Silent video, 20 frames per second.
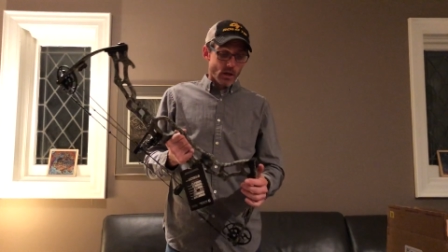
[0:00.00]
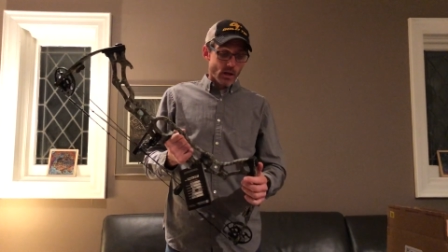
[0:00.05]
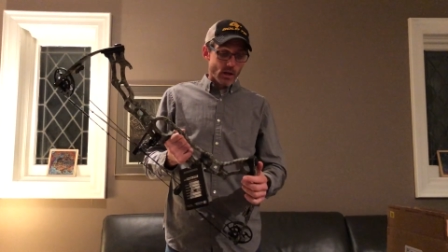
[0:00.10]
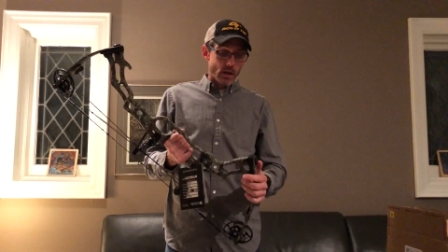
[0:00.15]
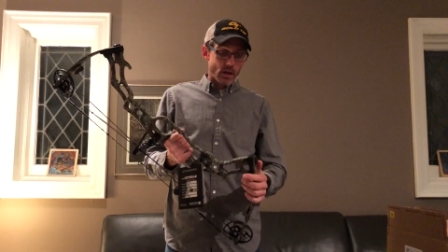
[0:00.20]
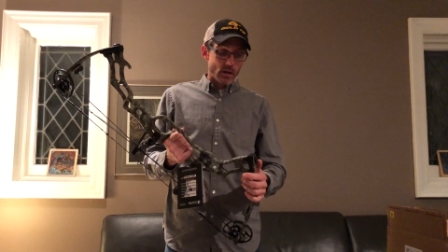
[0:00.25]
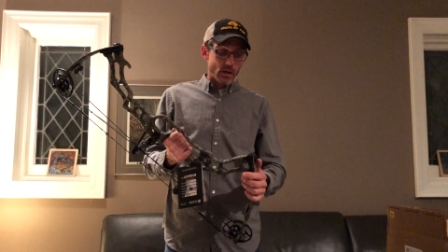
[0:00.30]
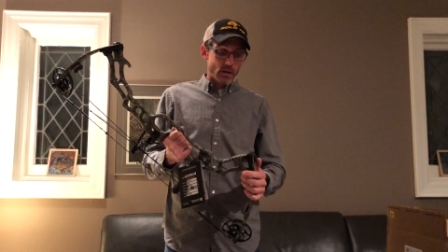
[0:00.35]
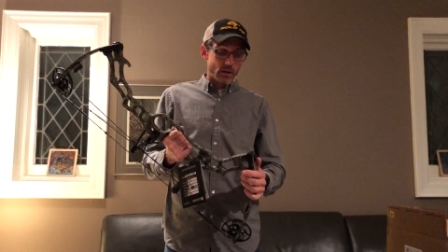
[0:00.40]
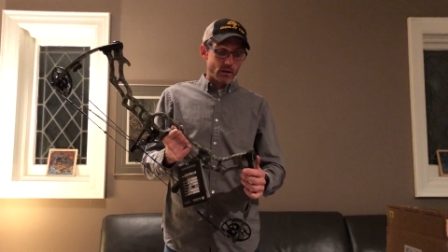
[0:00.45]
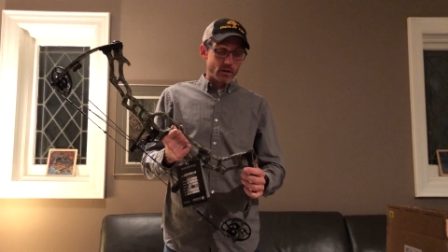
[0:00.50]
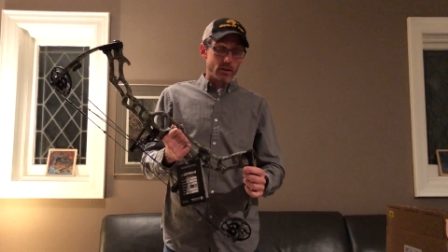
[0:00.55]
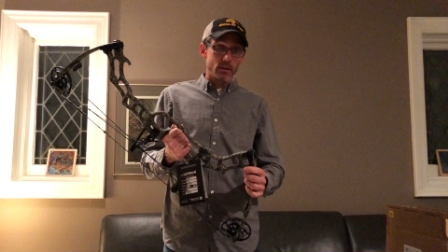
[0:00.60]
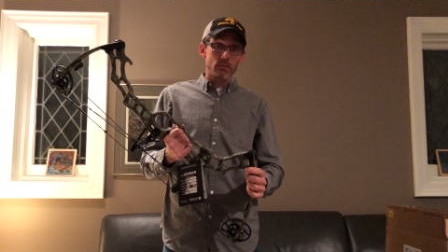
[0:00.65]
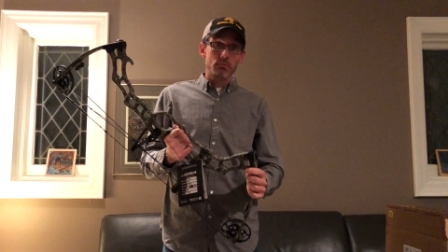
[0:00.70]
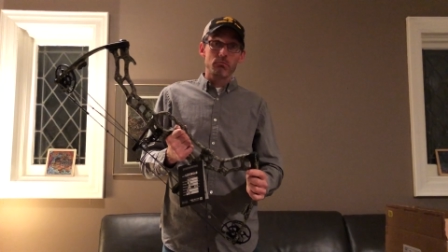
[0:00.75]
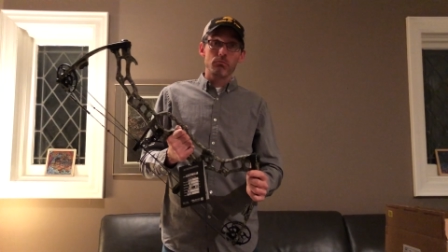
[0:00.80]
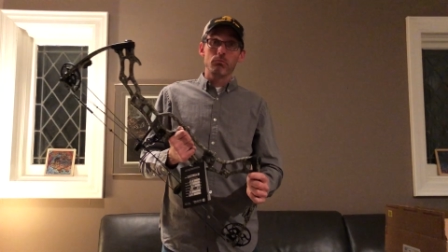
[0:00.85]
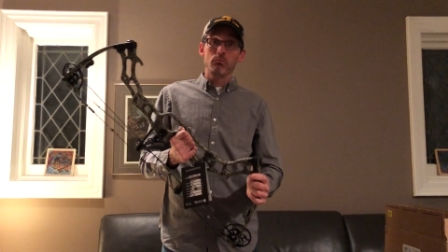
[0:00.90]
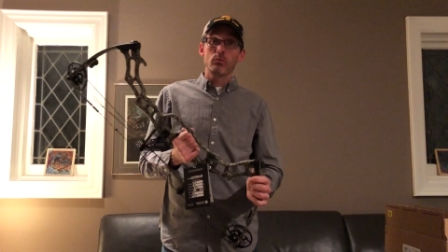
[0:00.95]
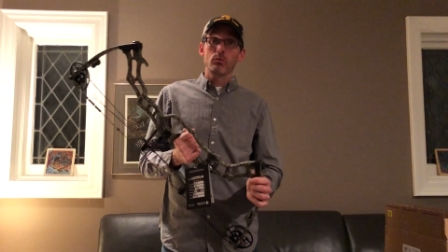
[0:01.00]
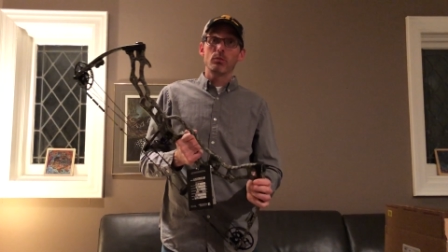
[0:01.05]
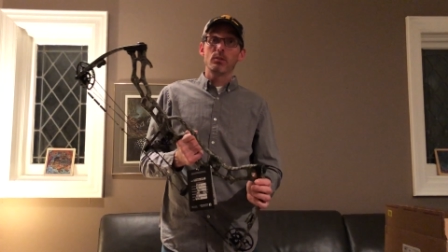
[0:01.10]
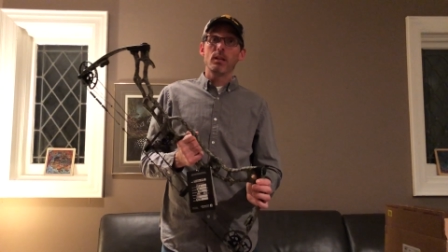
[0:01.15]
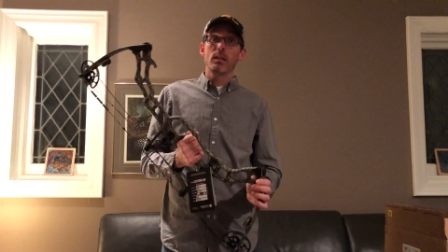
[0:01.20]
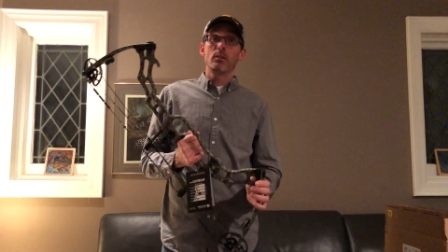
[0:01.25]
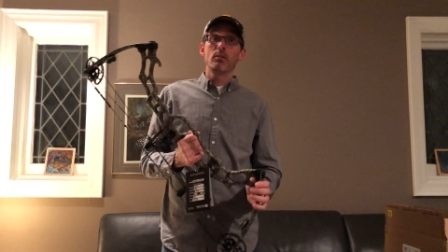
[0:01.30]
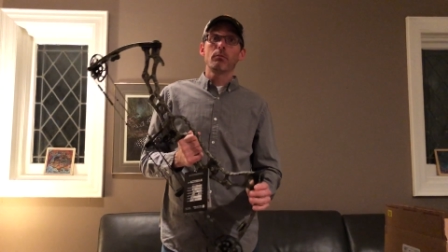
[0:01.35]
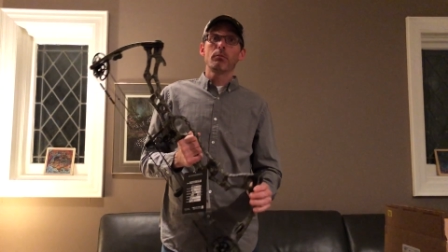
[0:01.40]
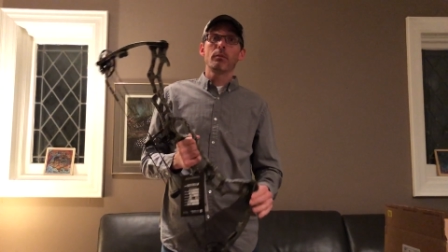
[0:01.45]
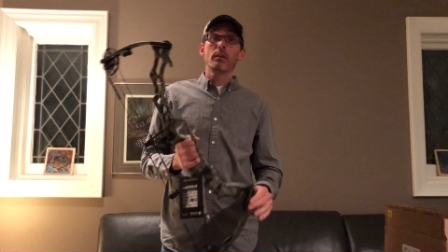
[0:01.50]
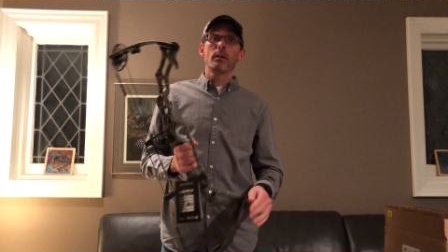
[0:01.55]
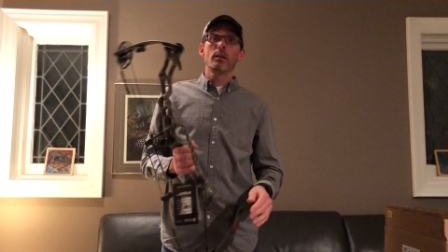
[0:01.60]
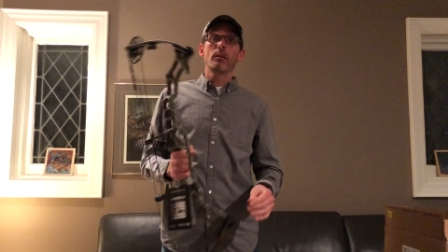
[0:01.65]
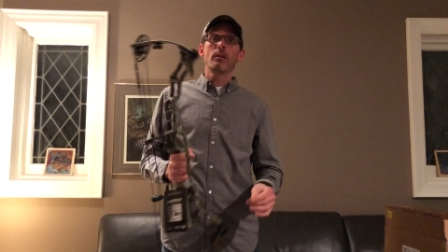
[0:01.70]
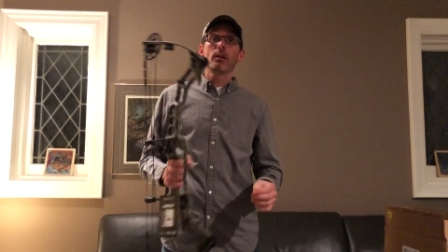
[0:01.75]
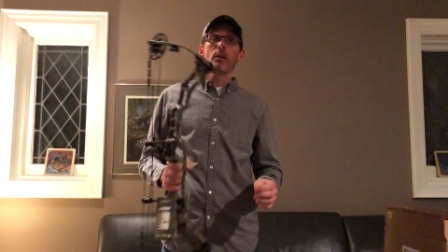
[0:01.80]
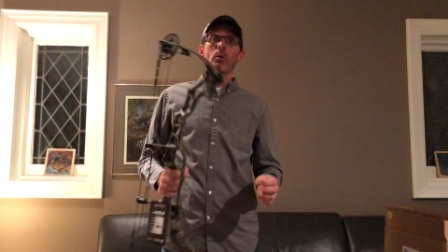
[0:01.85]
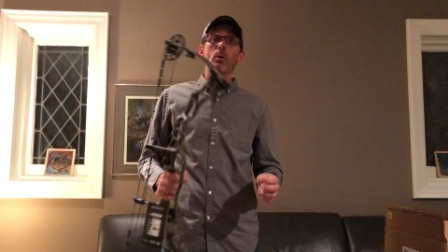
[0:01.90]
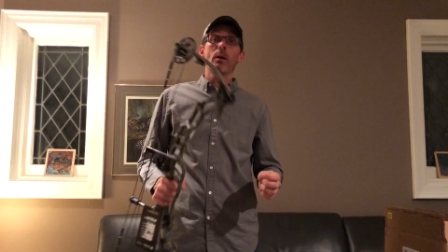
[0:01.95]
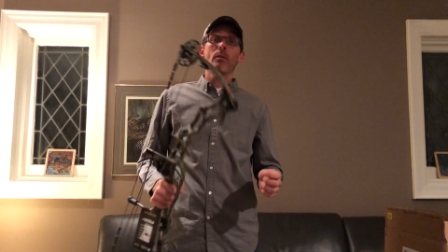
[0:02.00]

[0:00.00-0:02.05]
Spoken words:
And stay tuned for the end of the year.